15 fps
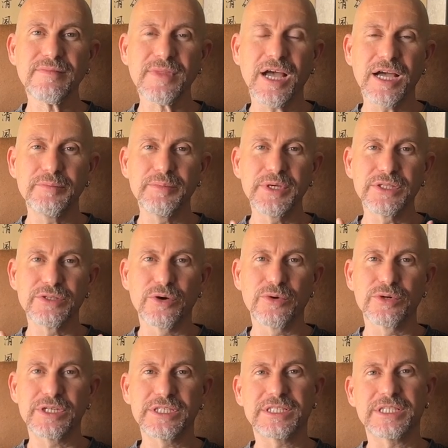I've been
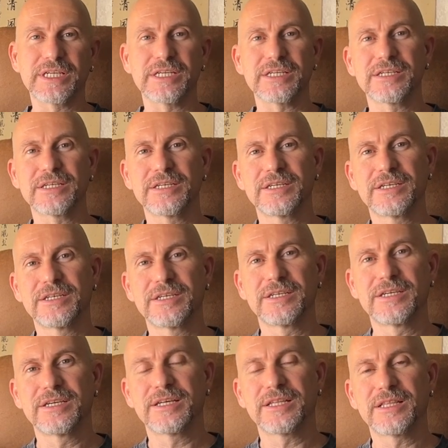noticing
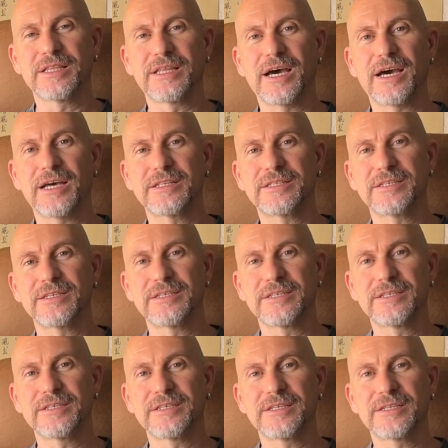that
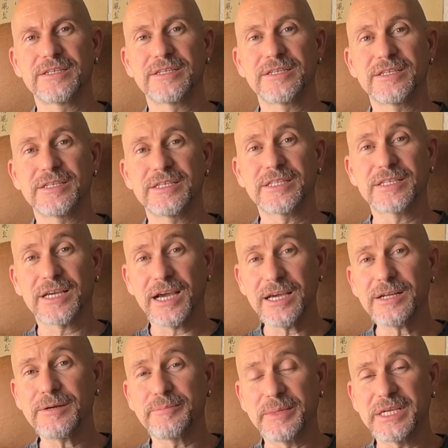it
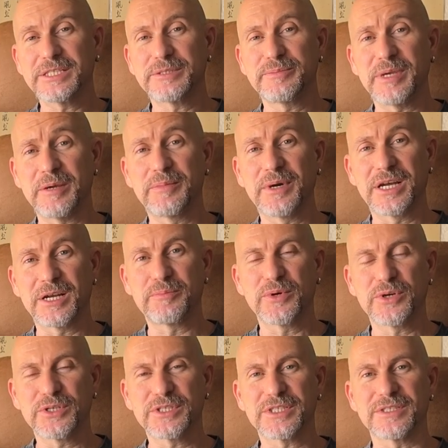kind of makes me a better
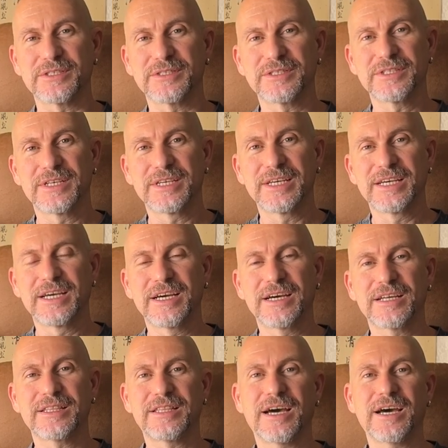person,
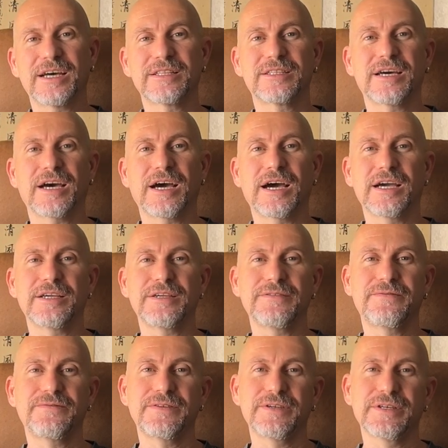that I
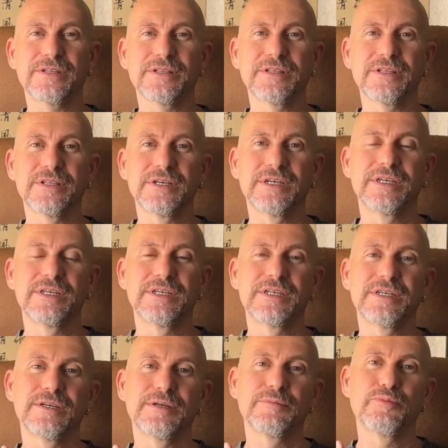feel
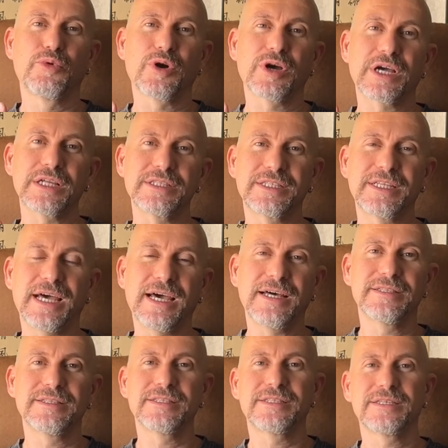more
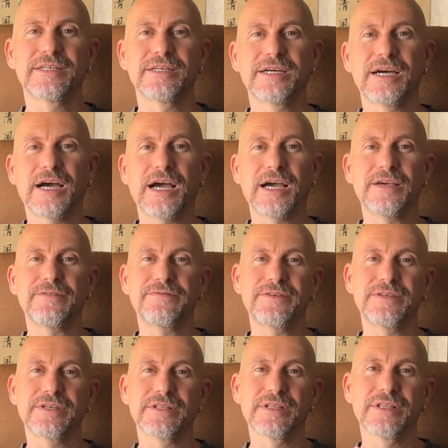content, I
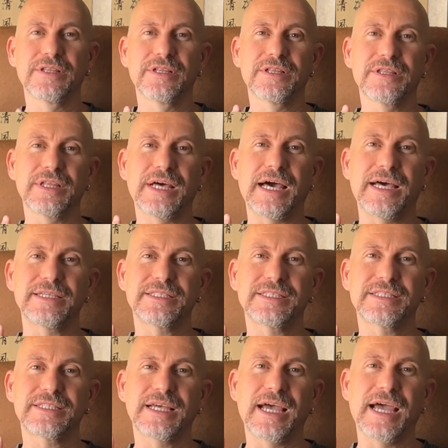feel
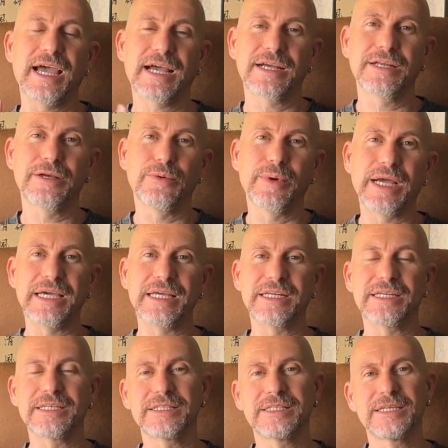less
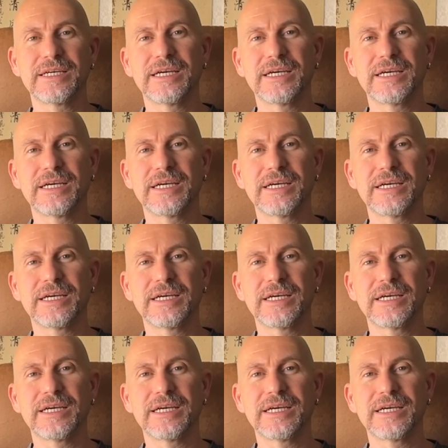aggravated,